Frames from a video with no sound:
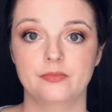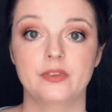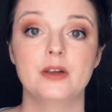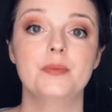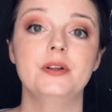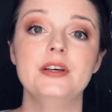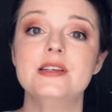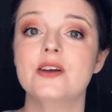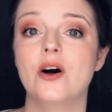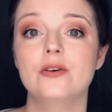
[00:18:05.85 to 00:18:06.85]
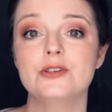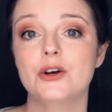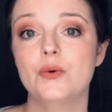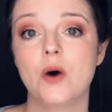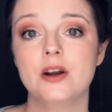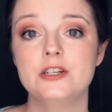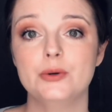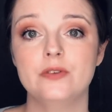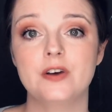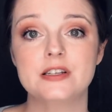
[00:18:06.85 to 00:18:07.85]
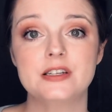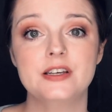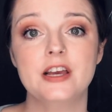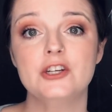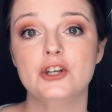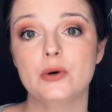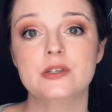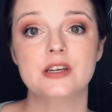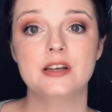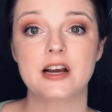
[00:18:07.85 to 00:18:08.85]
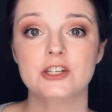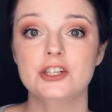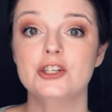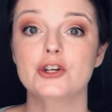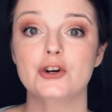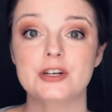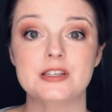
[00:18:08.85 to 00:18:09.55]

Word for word: The police also wanted to investigate Joe's connection to Chris